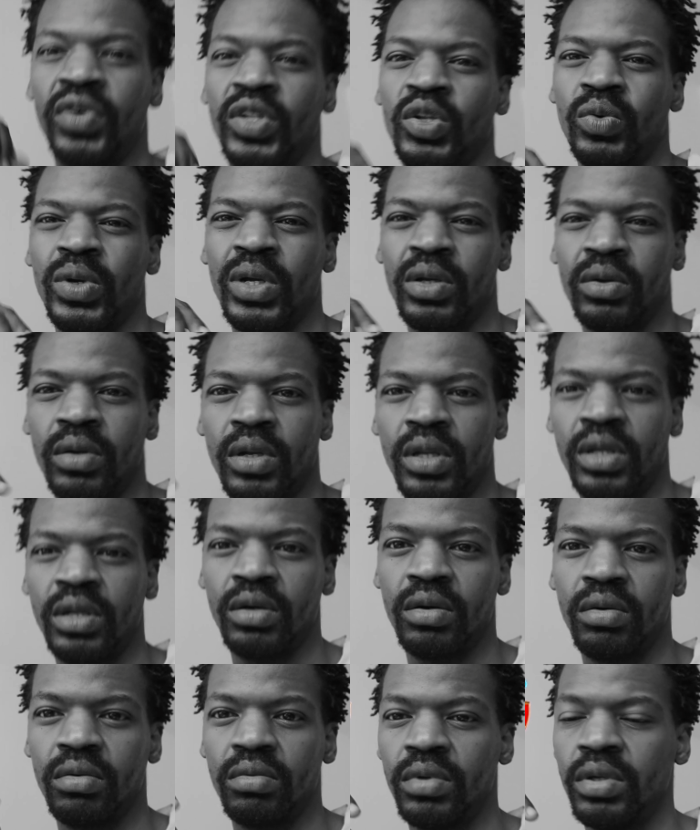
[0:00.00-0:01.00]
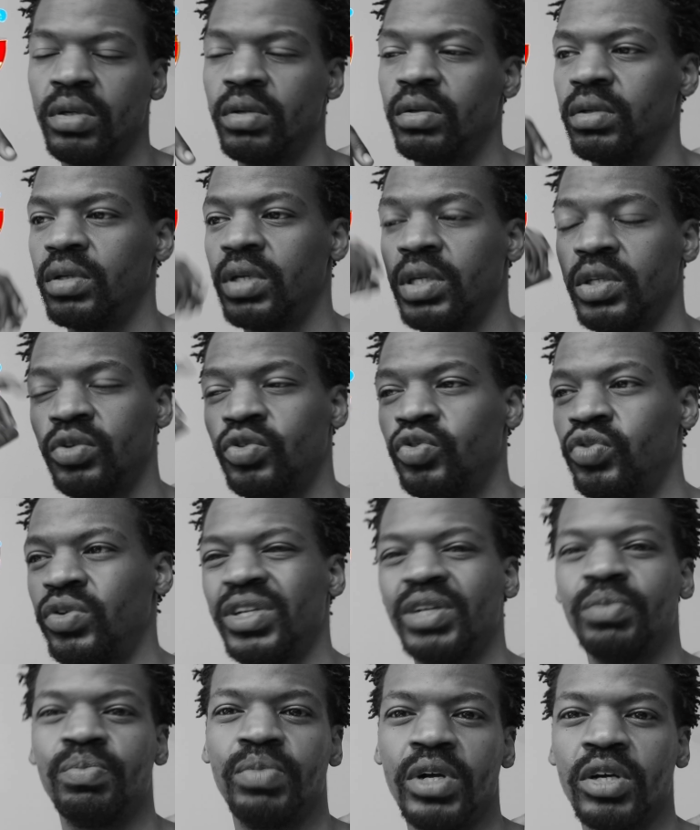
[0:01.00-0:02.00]
for the record, you know,
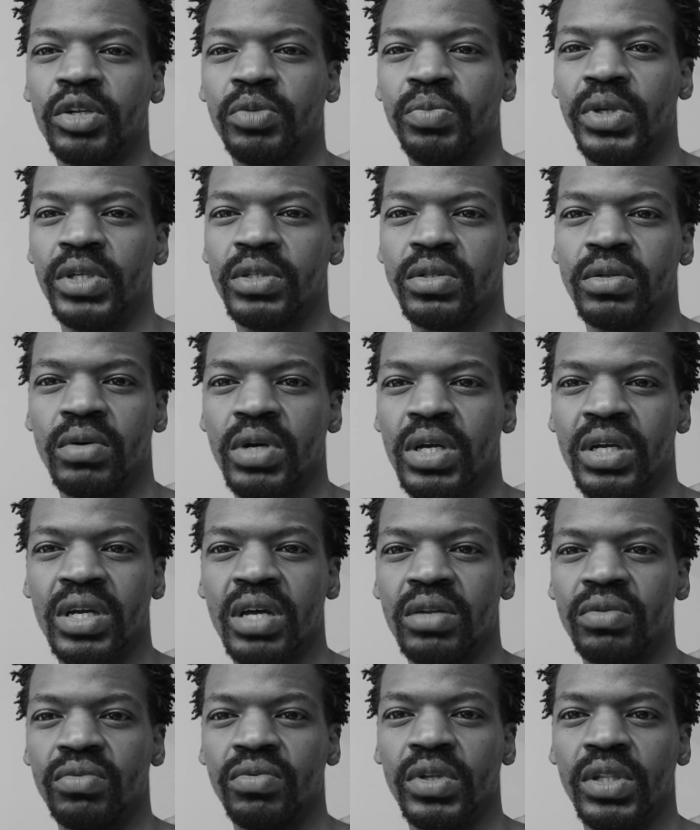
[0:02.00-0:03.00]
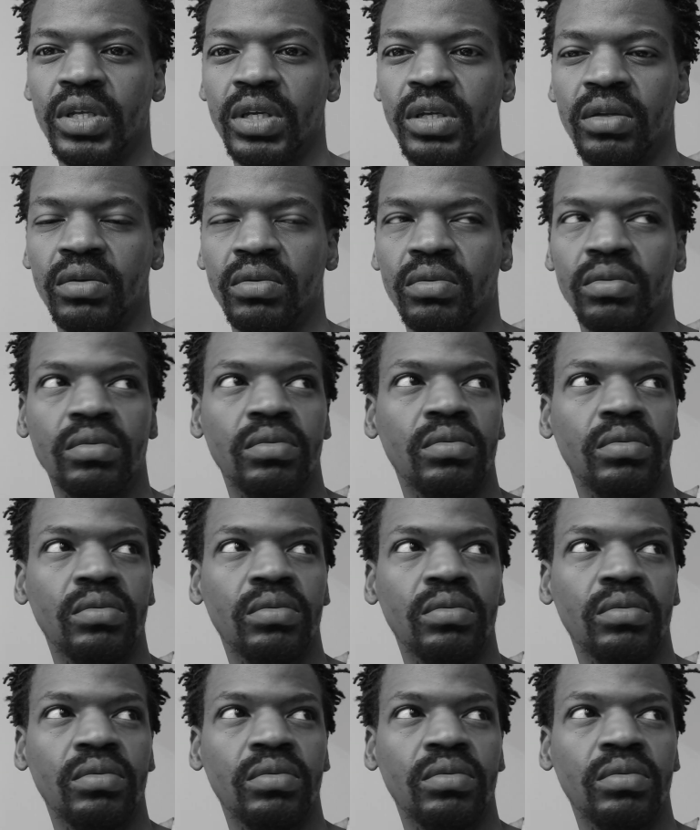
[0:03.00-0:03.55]
Twitter blocked me, so I can't really,